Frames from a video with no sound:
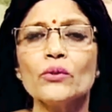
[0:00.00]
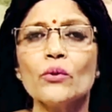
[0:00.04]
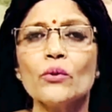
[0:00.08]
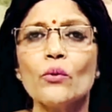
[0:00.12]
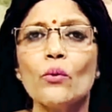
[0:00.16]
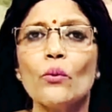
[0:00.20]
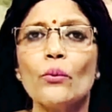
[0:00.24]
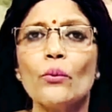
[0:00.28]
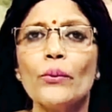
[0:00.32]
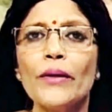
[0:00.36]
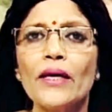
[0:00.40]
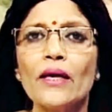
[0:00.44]

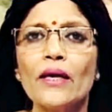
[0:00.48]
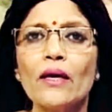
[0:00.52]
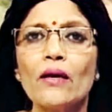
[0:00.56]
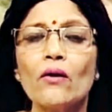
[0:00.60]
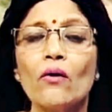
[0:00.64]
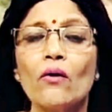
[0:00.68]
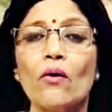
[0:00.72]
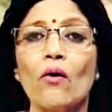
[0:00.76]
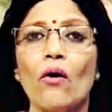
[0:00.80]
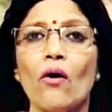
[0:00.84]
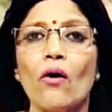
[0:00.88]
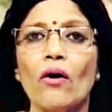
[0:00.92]
So, we
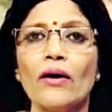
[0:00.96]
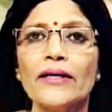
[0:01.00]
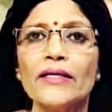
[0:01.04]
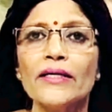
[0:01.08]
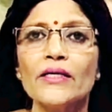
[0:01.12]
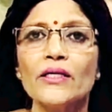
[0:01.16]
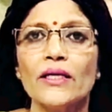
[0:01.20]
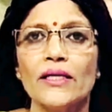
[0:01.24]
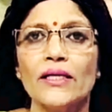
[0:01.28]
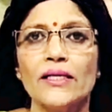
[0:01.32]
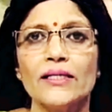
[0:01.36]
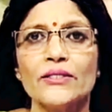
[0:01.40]
can call
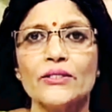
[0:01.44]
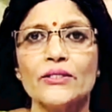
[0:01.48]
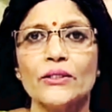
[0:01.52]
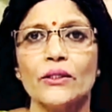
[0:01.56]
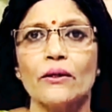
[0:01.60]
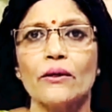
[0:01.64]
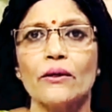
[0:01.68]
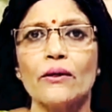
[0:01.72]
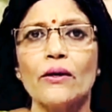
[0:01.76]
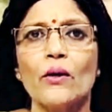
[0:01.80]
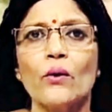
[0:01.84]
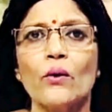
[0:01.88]
it
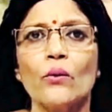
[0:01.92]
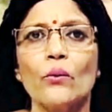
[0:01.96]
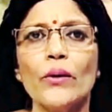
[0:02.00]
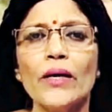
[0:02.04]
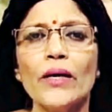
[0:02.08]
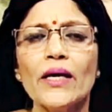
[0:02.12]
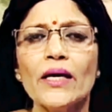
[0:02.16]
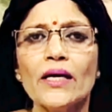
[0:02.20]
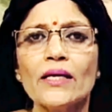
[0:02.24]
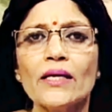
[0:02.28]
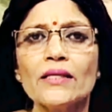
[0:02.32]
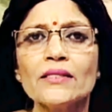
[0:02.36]
culture.
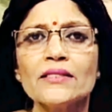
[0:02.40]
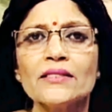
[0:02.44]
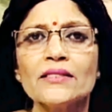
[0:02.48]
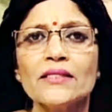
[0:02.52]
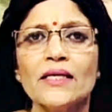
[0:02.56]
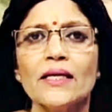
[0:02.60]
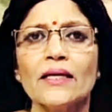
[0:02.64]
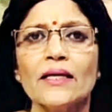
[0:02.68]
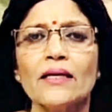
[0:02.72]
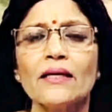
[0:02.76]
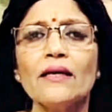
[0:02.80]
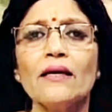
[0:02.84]
We can
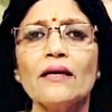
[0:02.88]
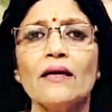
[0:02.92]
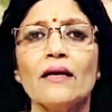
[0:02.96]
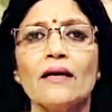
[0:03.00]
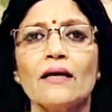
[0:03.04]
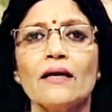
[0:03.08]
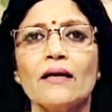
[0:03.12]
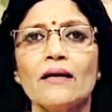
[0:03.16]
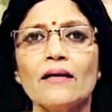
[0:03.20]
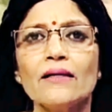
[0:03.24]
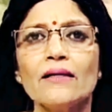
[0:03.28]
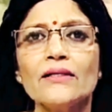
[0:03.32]
say
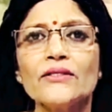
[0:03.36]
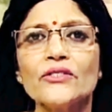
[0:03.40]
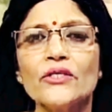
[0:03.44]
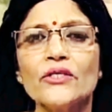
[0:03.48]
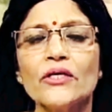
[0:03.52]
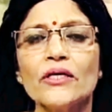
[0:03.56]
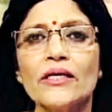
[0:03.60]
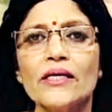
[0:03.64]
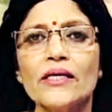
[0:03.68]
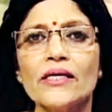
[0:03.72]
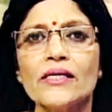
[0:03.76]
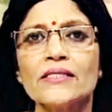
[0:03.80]

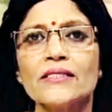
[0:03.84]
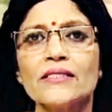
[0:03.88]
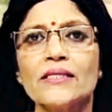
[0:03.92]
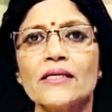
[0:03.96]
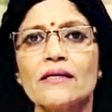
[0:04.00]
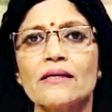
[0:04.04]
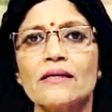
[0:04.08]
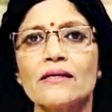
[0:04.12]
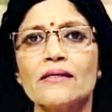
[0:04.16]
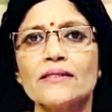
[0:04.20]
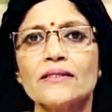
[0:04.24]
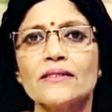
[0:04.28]
culture is
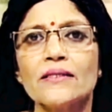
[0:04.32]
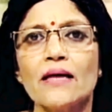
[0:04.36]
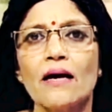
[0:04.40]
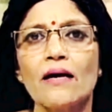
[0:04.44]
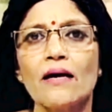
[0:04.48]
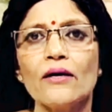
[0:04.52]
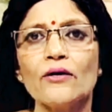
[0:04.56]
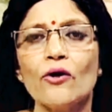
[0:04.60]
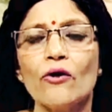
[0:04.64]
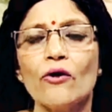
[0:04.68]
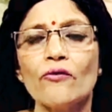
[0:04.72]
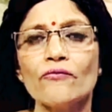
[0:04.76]
the
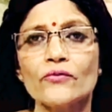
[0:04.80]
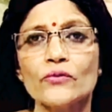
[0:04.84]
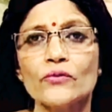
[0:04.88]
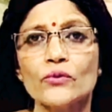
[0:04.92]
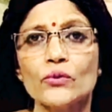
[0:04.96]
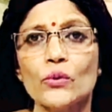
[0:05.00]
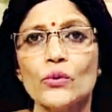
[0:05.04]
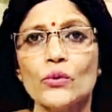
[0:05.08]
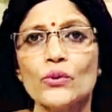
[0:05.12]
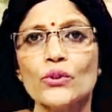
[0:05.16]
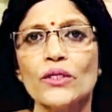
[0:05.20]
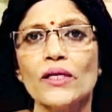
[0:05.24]
result of
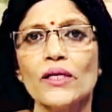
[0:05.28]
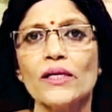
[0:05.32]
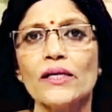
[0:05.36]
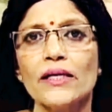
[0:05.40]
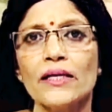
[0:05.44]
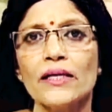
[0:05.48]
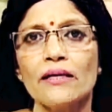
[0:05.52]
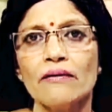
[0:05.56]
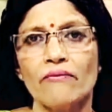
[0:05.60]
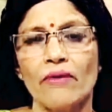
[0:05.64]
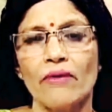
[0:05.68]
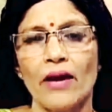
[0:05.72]
social
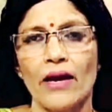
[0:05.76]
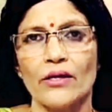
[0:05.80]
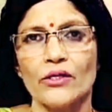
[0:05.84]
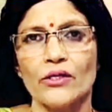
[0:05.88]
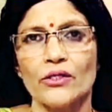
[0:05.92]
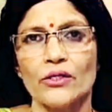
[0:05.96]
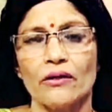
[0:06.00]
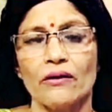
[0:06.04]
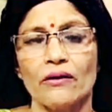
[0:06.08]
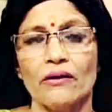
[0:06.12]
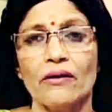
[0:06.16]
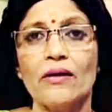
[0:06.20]

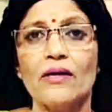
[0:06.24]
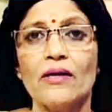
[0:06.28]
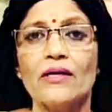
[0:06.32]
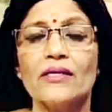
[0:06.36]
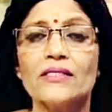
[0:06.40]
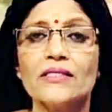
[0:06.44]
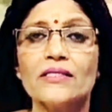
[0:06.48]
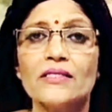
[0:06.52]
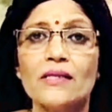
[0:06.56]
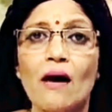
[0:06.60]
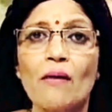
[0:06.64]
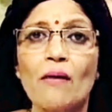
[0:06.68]
interaction.
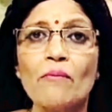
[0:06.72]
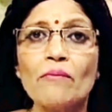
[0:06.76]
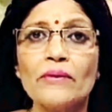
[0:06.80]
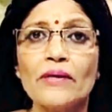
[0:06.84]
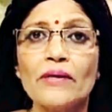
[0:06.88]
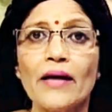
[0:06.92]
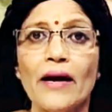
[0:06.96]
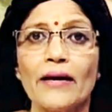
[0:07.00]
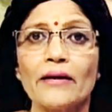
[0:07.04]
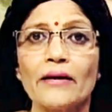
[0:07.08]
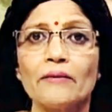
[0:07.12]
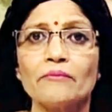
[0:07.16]

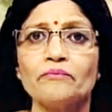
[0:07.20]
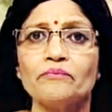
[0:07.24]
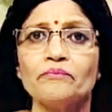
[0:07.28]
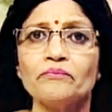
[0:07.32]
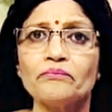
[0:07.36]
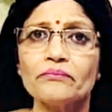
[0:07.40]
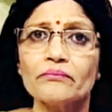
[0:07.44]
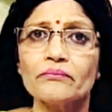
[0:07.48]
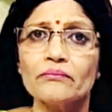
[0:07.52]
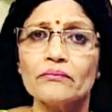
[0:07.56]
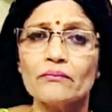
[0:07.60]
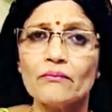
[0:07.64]
Sometime
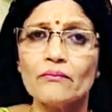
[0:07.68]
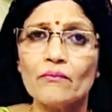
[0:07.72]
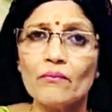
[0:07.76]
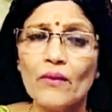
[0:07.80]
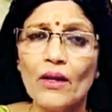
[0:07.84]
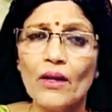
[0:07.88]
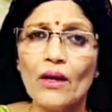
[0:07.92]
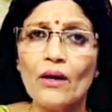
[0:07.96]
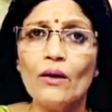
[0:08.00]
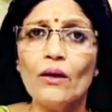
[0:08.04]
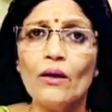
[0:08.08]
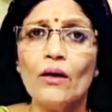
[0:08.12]

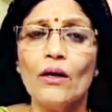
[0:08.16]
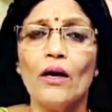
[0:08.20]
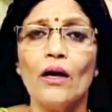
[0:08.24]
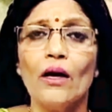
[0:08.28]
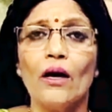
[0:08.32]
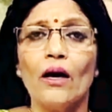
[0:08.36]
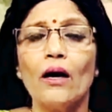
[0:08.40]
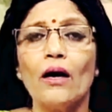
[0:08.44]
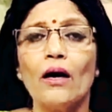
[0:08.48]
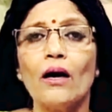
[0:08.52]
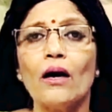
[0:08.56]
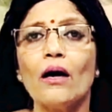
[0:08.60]

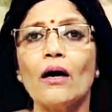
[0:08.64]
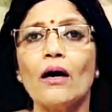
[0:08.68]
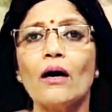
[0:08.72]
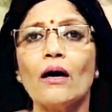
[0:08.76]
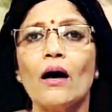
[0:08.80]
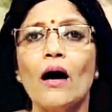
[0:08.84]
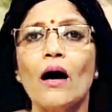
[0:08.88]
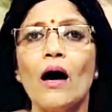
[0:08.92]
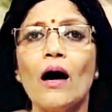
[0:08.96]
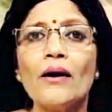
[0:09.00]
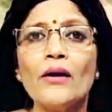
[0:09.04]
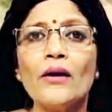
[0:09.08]

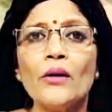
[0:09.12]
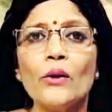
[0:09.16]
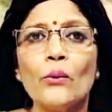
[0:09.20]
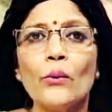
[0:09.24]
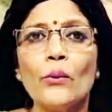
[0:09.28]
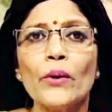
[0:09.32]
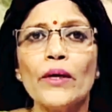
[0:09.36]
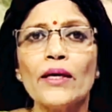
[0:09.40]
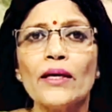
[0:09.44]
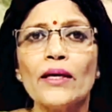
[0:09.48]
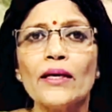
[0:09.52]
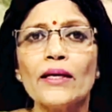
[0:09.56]

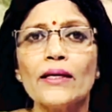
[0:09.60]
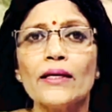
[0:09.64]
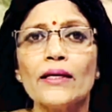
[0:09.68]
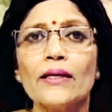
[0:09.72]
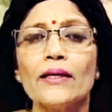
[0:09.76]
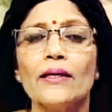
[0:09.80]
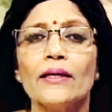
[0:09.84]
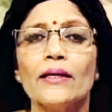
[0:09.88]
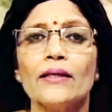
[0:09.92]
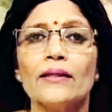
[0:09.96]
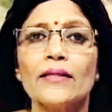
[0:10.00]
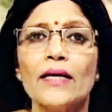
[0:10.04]

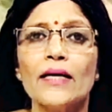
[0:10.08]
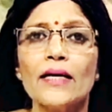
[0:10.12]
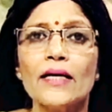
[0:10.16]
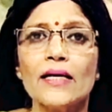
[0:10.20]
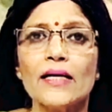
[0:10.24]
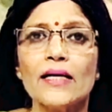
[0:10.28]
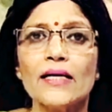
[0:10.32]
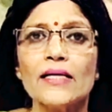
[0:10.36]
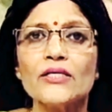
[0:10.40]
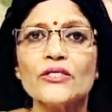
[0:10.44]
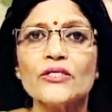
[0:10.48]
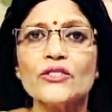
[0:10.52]
unknowingly, the
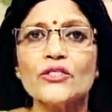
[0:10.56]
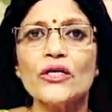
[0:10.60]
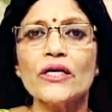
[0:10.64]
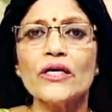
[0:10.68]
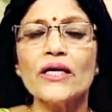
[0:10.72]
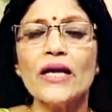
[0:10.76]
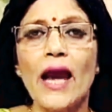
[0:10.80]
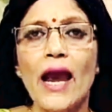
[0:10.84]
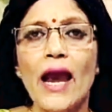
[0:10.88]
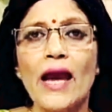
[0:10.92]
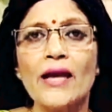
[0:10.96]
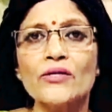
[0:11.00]

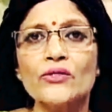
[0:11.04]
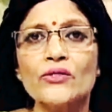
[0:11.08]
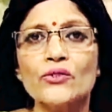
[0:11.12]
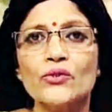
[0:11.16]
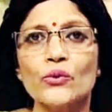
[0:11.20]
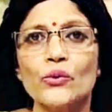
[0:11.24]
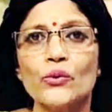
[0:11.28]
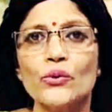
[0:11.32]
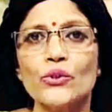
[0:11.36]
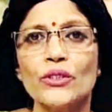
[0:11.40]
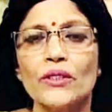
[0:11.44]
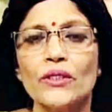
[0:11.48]
culture and
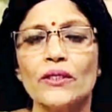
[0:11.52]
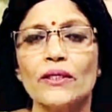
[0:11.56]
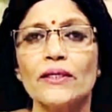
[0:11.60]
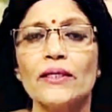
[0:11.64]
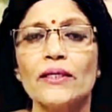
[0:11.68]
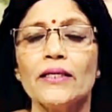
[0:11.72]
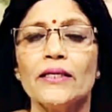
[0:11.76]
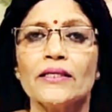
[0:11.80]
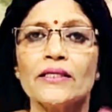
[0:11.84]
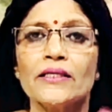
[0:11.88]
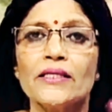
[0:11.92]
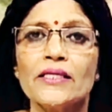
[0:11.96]
social,